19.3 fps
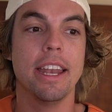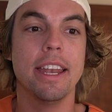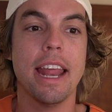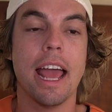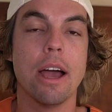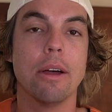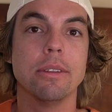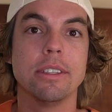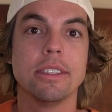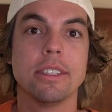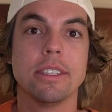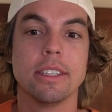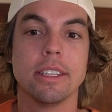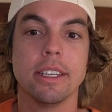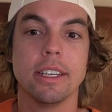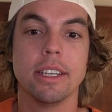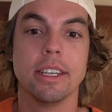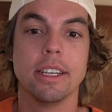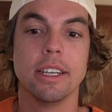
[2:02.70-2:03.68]

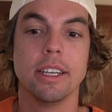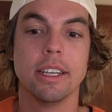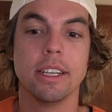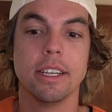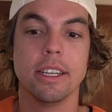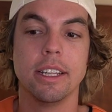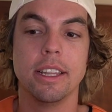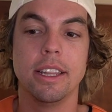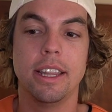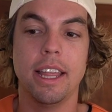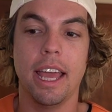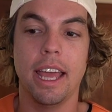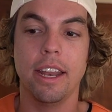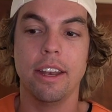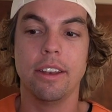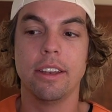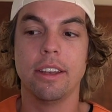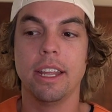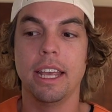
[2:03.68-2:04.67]
announce
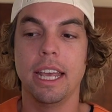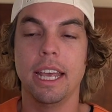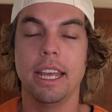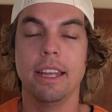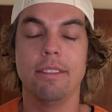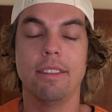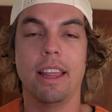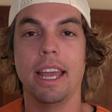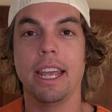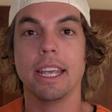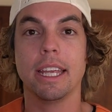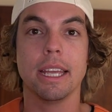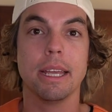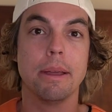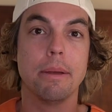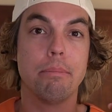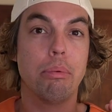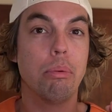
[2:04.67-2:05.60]
that, it, like,